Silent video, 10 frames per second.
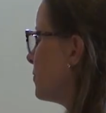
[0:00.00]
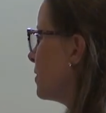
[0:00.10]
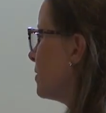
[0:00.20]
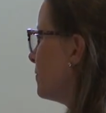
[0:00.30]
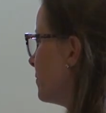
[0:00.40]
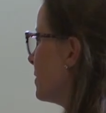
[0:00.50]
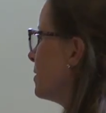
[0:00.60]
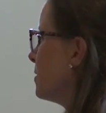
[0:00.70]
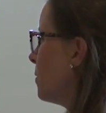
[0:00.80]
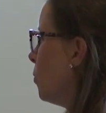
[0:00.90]
their
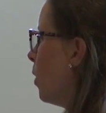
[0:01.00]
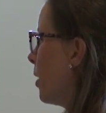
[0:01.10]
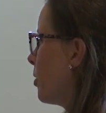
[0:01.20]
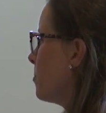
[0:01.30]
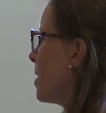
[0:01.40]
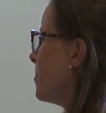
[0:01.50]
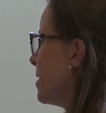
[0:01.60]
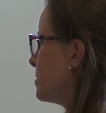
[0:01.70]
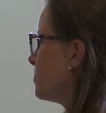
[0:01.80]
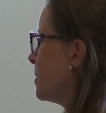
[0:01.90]
belongings and leaving them to
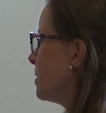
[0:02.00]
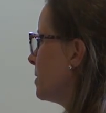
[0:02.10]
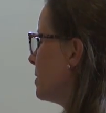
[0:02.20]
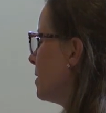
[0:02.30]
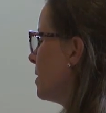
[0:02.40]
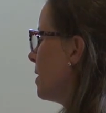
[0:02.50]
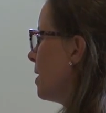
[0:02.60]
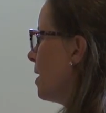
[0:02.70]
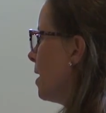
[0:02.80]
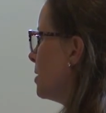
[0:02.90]
clean up the mess.
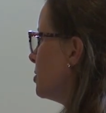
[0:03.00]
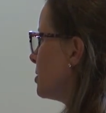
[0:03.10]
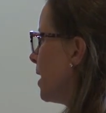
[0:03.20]
Interim